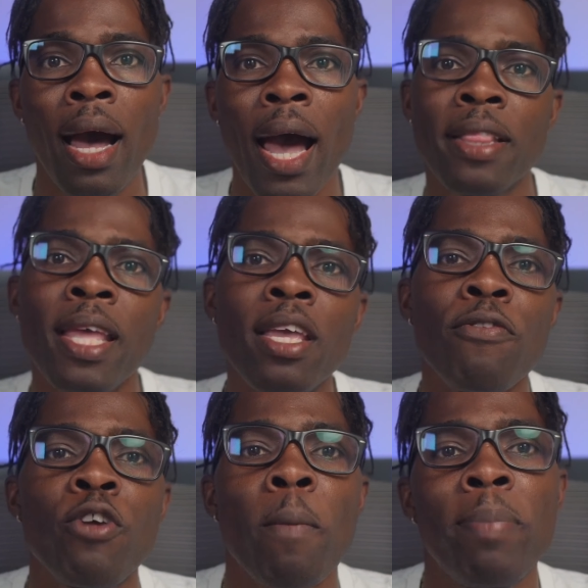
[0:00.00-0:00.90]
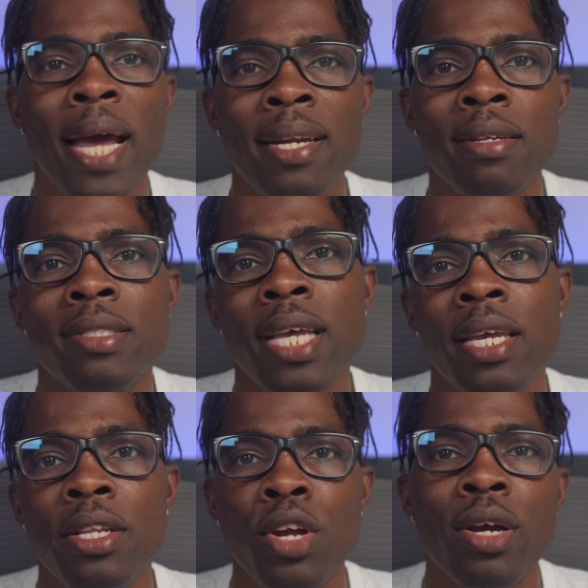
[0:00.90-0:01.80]
I think if you're planning on
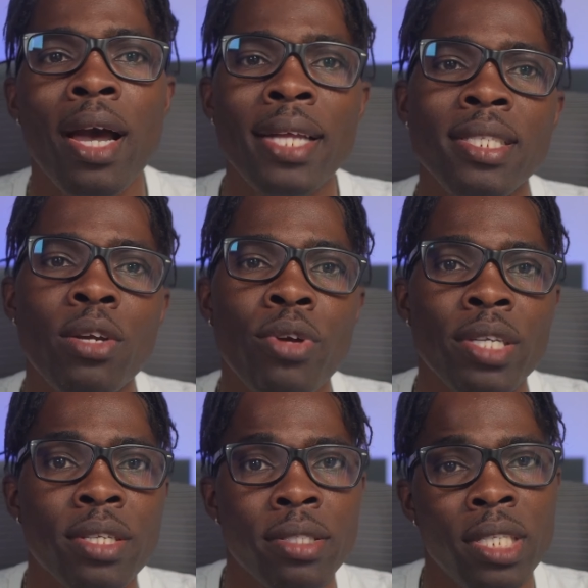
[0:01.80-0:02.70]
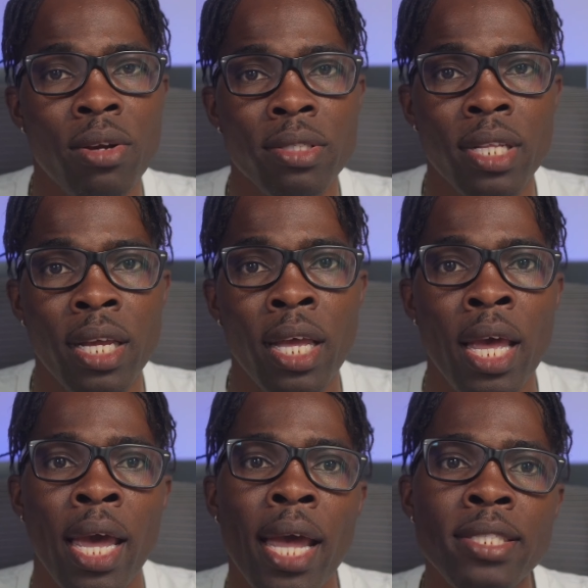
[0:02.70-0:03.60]
taking your content creation seriously,
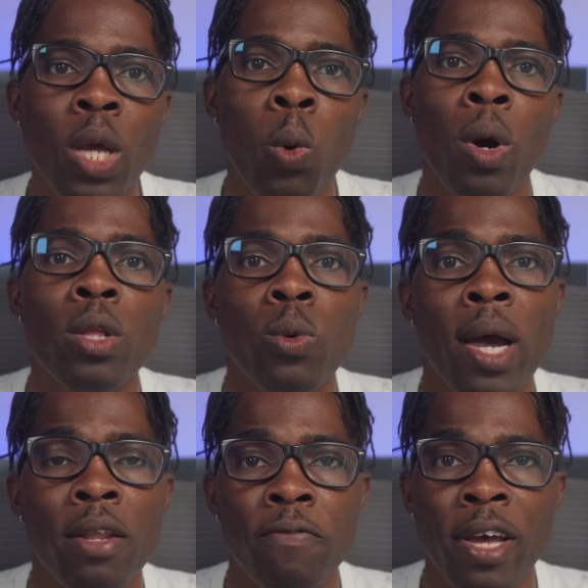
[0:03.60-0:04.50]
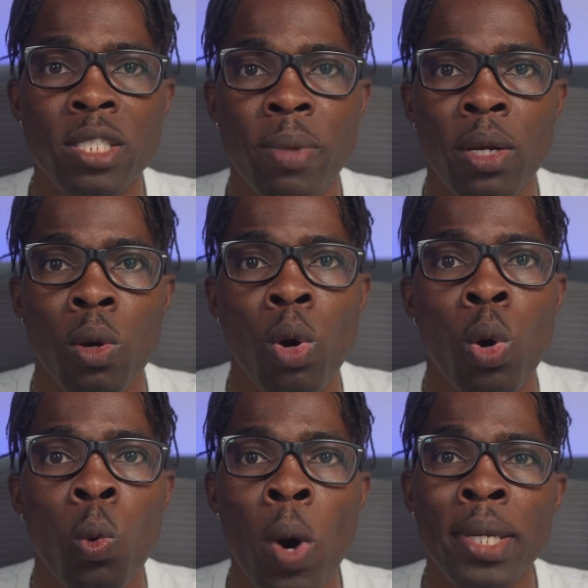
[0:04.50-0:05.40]
it's a worthwhile investment,
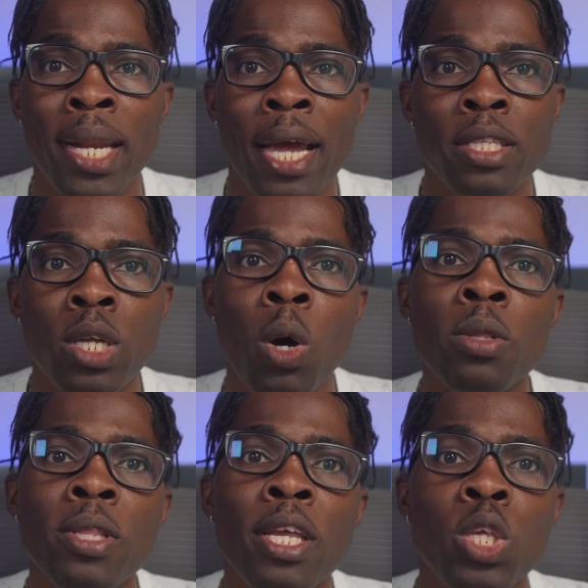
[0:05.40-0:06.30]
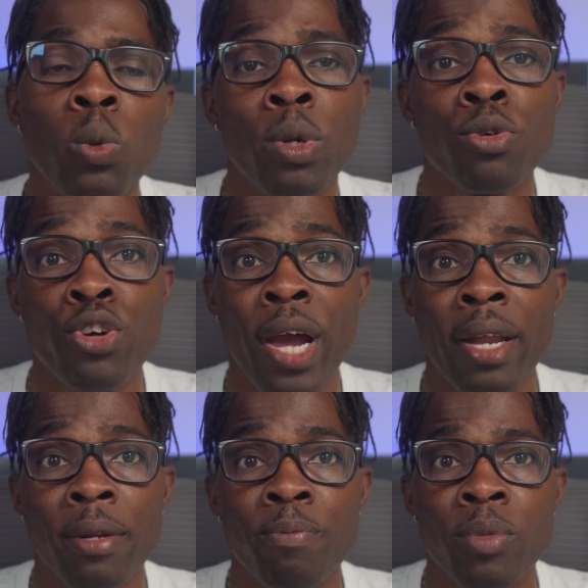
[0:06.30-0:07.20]
one that I don't think you will
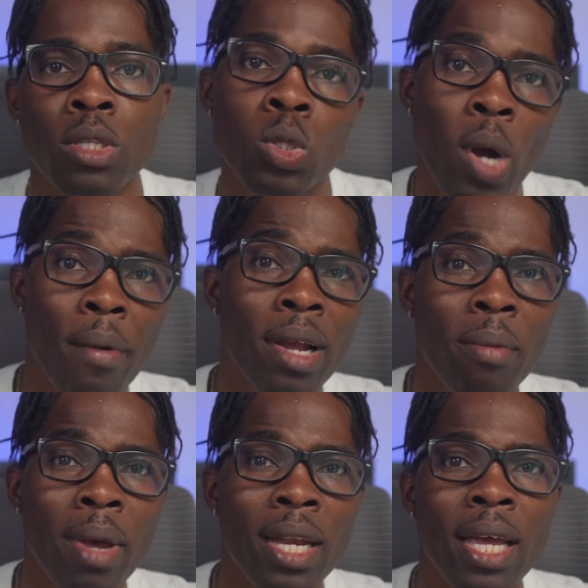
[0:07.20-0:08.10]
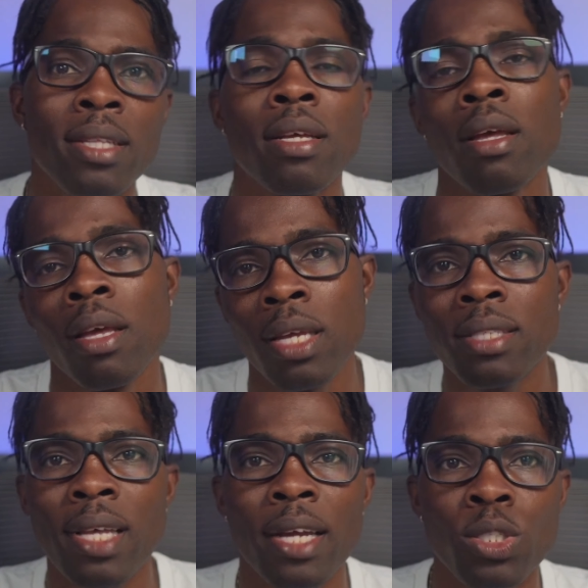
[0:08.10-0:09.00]
regret. Do I recommend it?
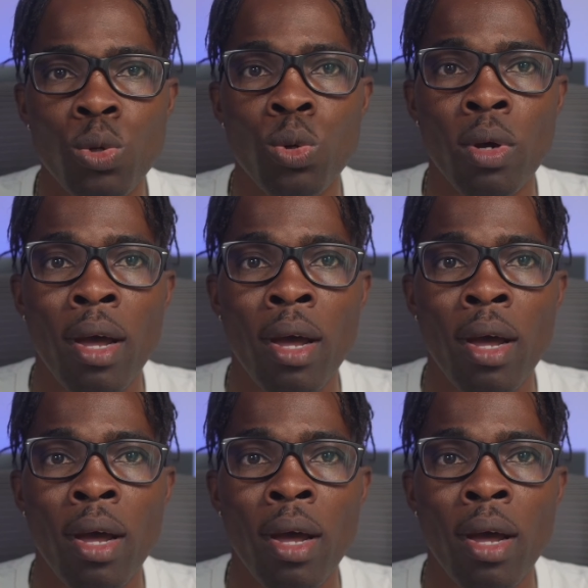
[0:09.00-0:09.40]
Yes, I do.